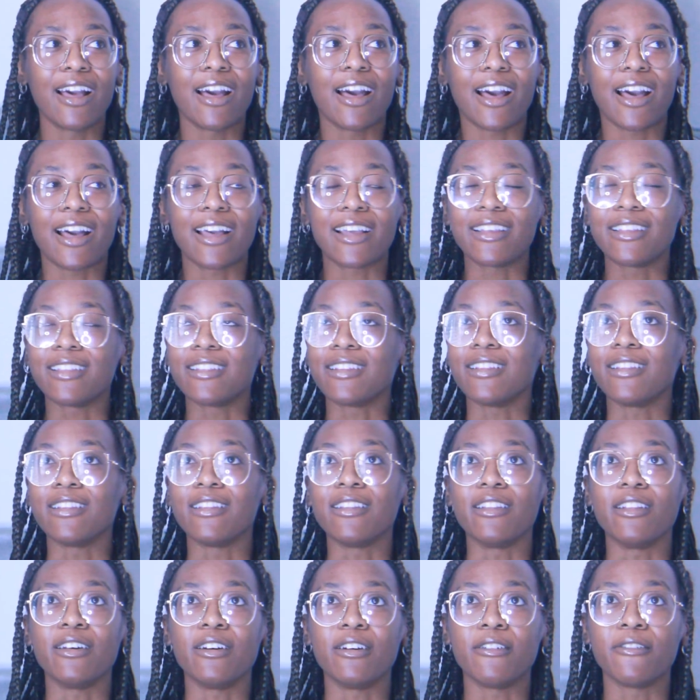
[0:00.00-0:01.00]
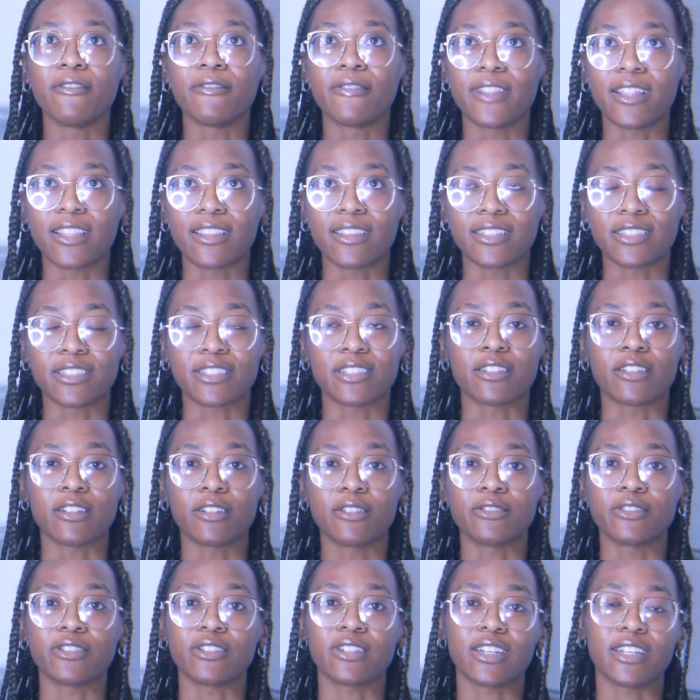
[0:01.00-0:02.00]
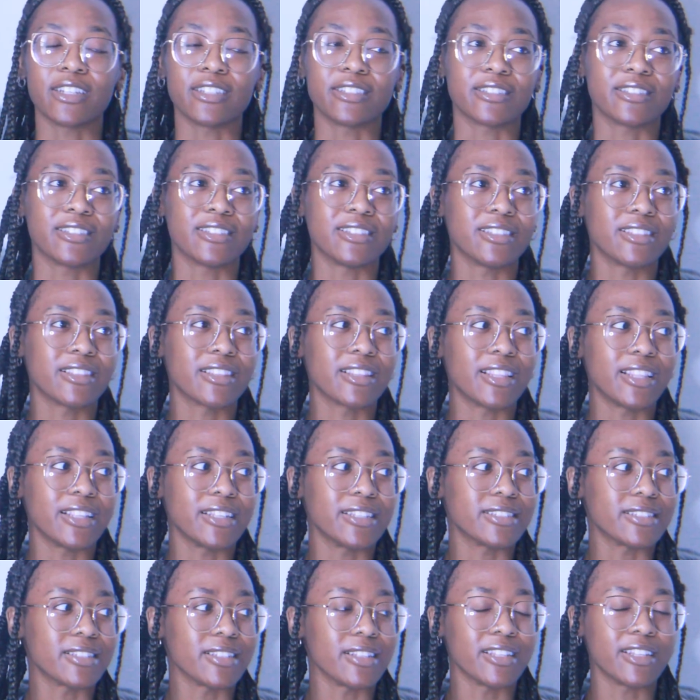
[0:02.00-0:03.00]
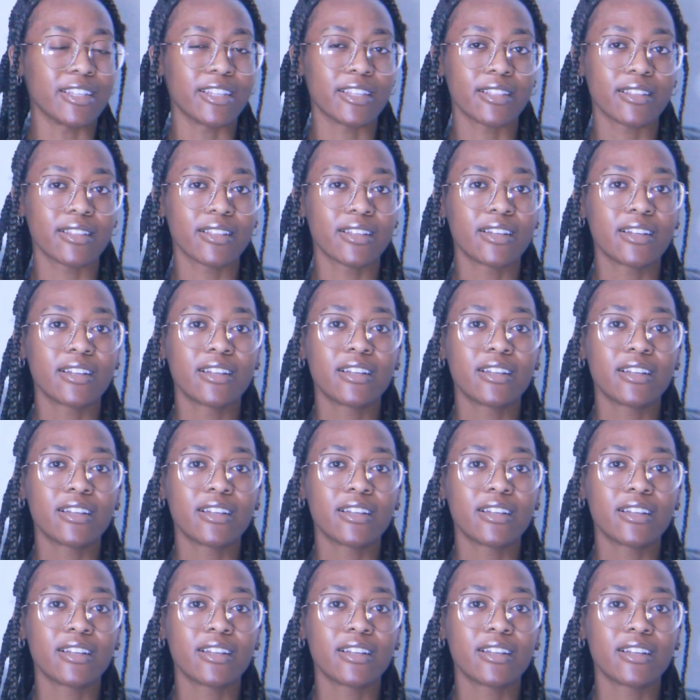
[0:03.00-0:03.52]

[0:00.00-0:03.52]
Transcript: I love that this enclosure has this lid,